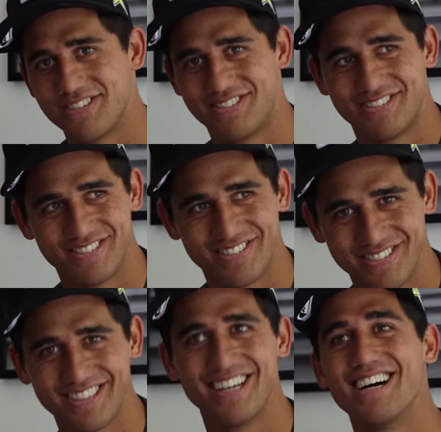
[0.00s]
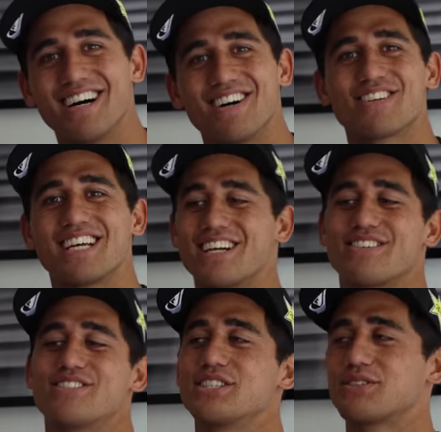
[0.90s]
I'm getting
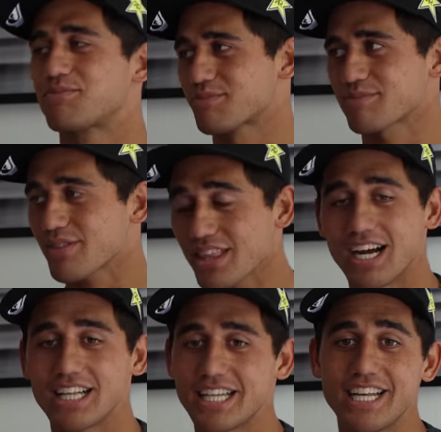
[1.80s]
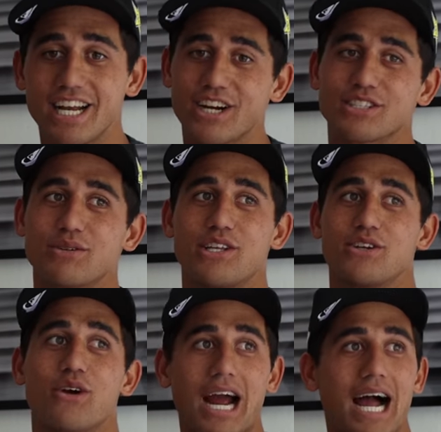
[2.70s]
confused. A lean air is when
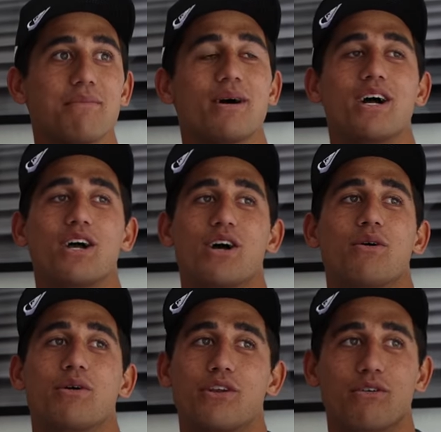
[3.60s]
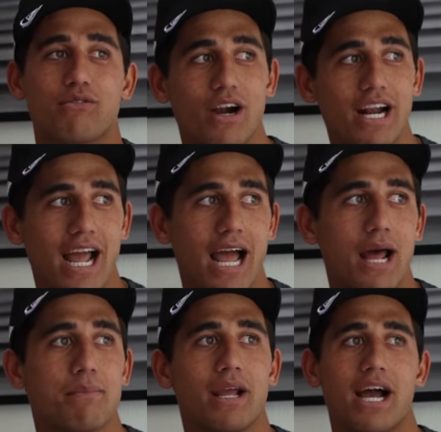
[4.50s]
you grab with your front
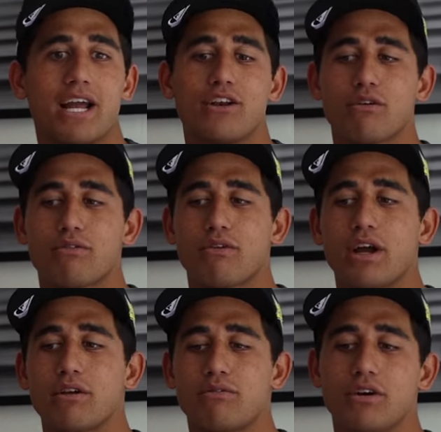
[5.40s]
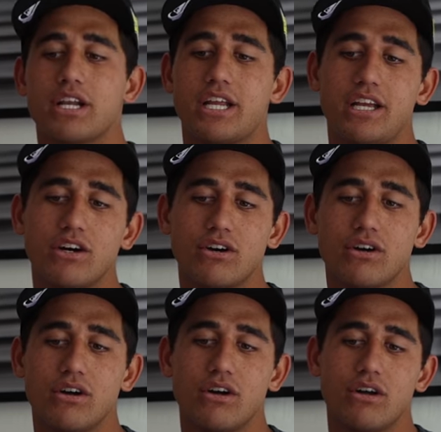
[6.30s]
hand behind your front foot
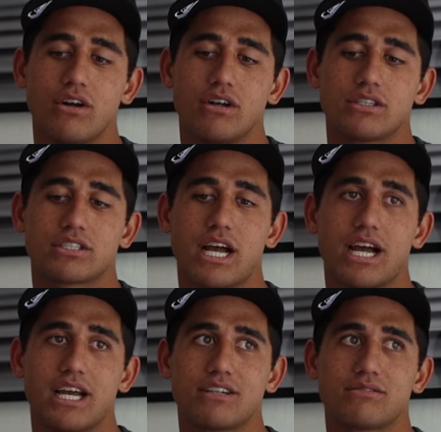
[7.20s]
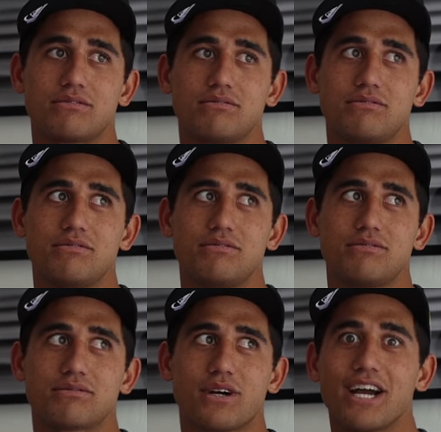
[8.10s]
heel, side
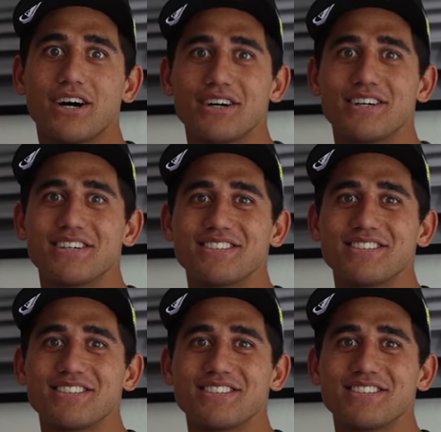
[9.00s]
rail.